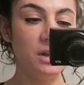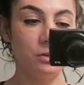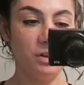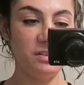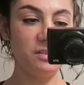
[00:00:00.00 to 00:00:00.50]

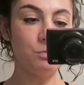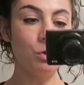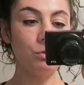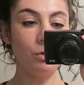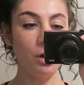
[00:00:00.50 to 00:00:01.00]
So this is the
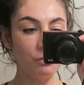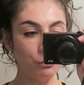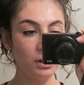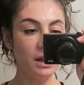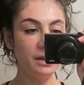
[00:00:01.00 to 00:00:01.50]
most
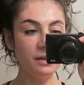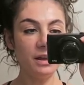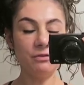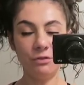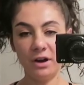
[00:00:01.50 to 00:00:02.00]
awful light
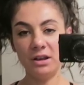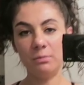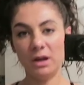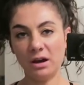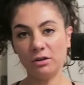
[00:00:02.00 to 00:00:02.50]
I can find
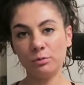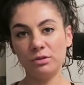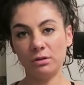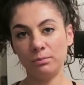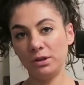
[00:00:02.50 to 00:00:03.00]
in my house,
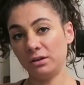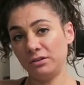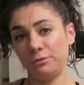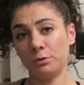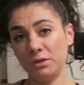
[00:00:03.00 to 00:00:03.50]

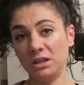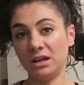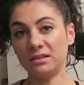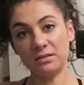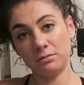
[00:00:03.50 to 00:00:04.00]
because for me
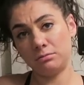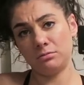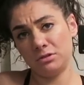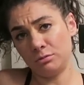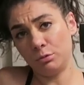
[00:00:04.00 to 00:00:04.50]
that's
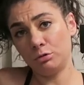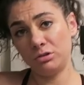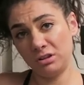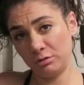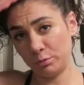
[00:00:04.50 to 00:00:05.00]
the
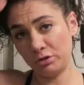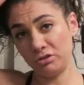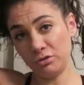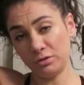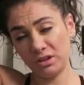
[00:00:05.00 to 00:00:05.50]
most
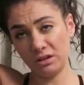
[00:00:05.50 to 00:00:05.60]
inspirational